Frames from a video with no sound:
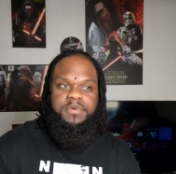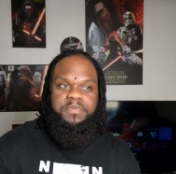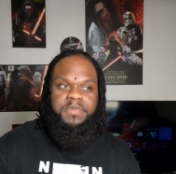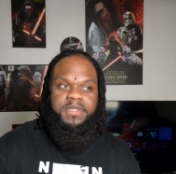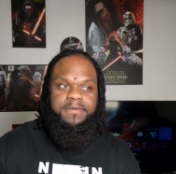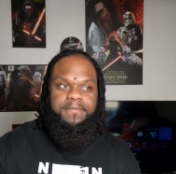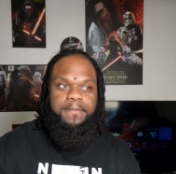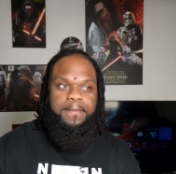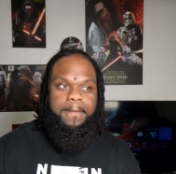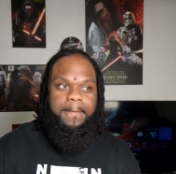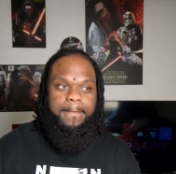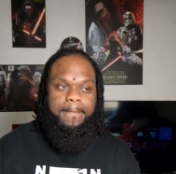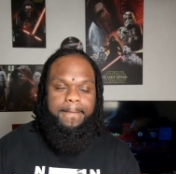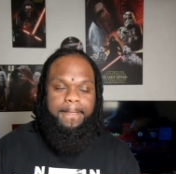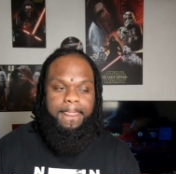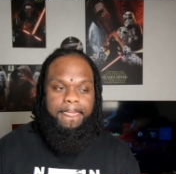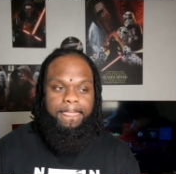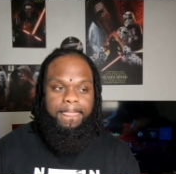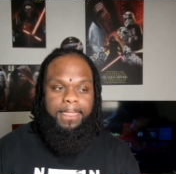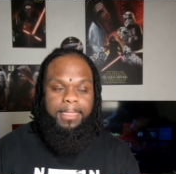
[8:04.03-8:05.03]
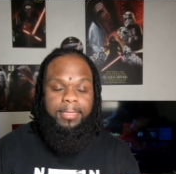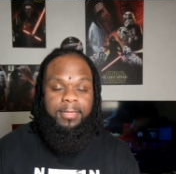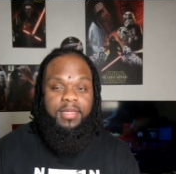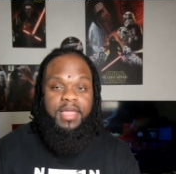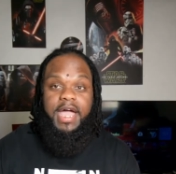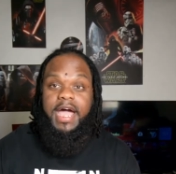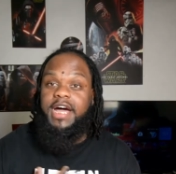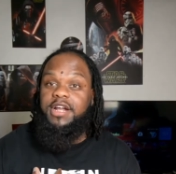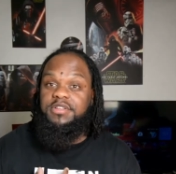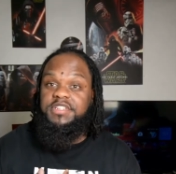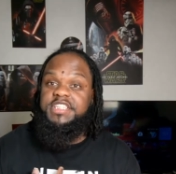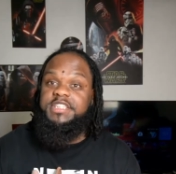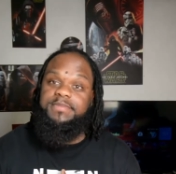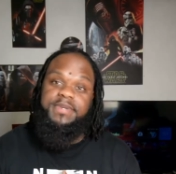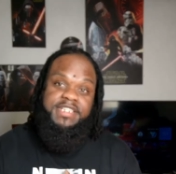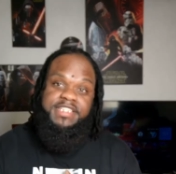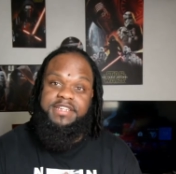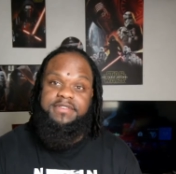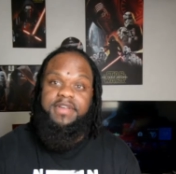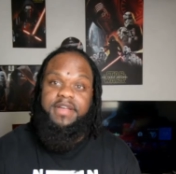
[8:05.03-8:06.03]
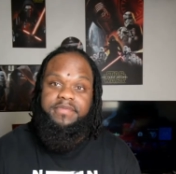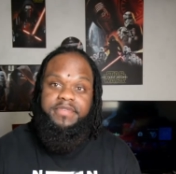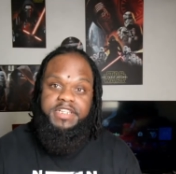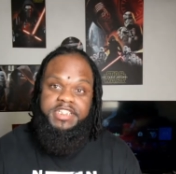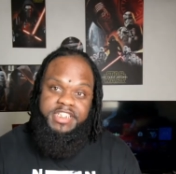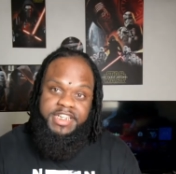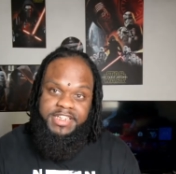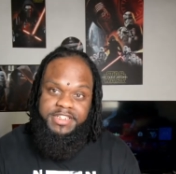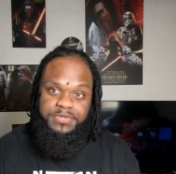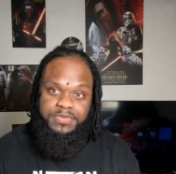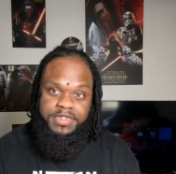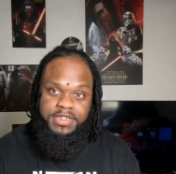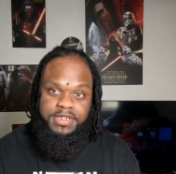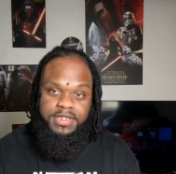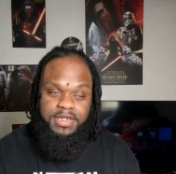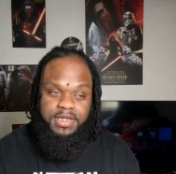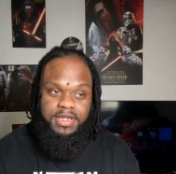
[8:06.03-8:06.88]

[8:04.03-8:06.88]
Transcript: women I don't see myself having a chance with.